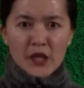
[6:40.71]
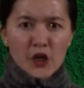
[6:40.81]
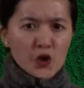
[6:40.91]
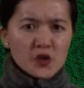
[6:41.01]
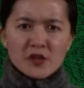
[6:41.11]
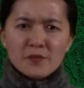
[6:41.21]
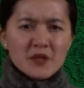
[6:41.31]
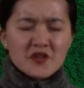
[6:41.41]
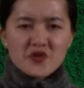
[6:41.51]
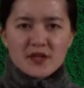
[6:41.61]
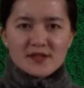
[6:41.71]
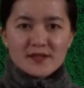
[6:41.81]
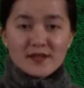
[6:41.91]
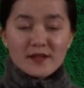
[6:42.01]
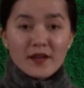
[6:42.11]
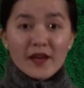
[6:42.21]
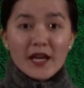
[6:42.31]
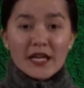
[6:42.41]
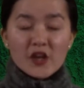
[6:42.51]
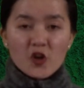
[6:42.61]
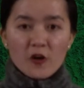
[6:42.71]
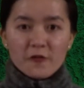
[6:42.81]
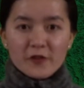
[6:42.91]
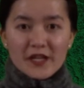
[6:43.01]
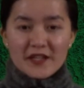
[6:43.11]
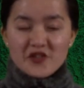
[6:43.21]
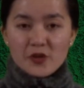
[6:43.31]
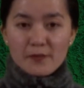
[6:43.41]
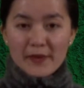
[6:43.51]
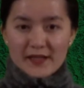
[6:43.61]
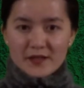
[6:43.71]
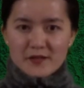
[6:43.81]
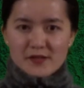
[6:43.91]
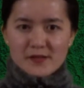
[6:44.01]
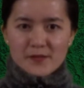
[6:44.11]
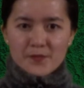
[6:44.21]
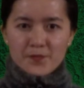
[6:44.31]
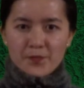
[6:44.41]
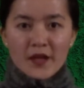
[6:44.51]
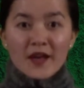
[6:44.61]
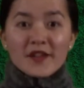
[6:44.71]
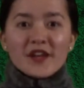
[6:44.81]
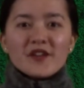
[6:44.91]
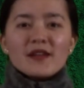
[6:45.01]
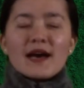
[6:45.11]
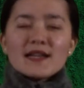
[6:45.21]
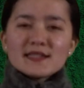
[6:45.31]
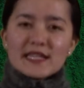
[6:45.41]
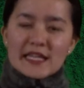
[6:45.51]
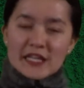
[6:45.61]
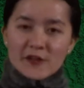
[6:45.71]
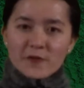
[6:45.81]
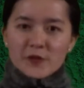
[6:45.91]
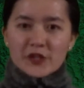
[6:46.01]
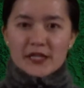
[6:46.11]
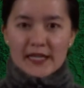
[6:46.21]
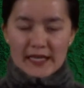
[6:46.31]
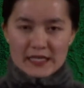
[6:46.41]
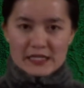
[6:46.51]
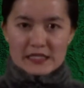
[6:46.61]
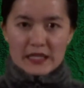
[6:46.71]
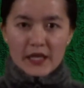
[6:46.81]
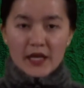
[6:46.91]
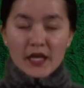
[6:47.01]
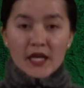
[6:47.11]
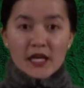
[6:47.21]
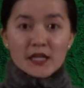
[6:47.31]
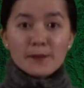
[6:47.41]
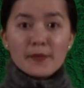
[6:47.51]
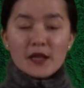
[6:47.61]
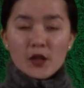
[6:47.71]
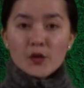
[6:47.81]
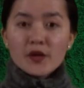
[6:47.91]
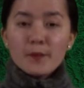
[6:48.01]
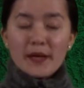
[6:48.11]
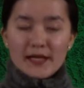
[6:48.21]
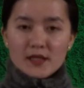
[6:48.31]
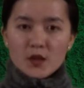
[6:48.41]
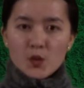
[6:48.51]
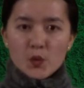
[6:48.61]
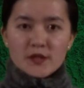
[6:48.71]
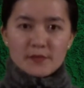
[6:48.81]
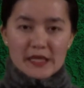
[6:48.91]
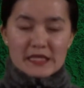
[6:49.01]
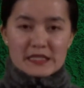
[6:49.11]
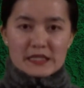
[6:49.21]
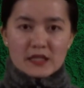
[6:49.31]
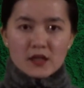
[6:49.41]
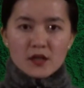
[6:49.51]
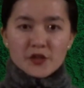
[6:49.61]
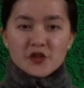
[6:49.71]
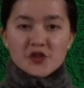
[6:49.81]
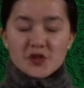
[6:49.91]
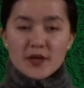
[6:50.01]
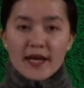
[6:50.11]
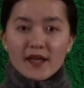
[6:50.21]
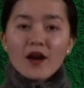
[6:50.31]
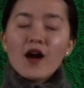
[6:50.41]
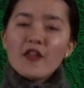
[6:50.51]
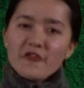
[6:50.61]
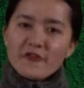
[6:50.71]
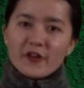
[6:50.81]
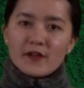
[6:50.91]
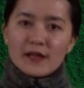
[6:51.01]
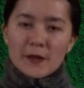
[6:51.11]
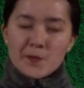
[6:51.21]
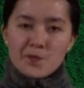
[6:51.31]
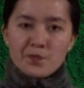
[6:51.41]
He couldn't be trusted in confidential matters. Now the last idiom for today is hit below the belt, which means to strike unfairly.